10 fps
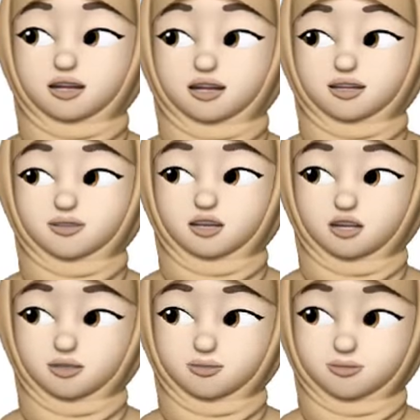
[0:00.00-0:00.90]
connective
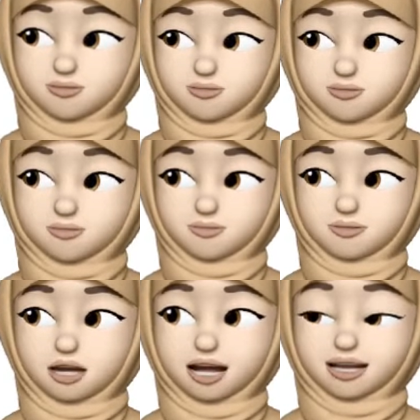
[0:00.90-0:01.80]
tissue.
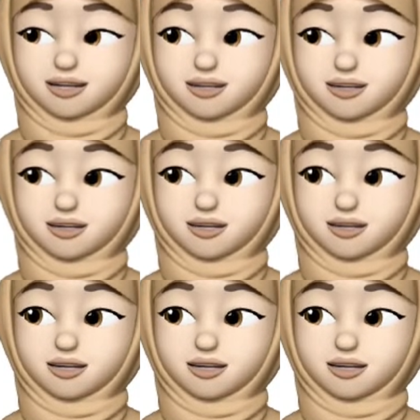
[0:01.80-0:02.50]
An external